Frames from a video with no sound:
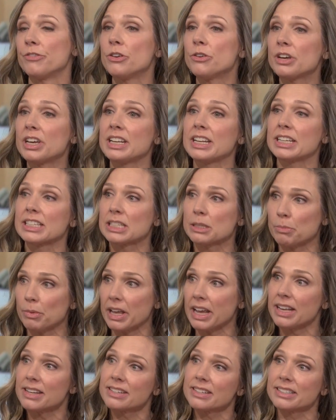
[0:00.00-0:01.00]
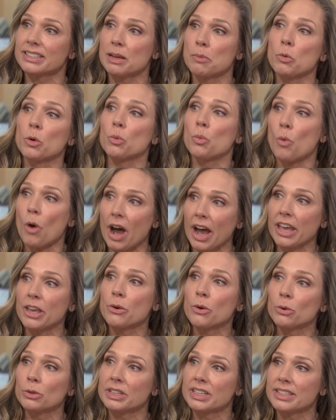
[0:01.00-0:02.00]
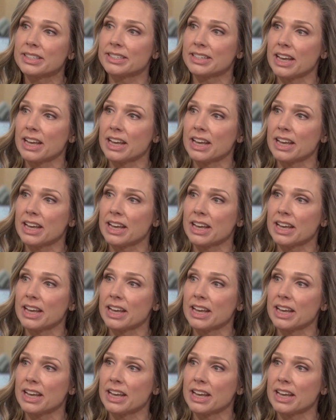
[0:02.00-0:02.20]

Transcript: if you can explain to someone why you only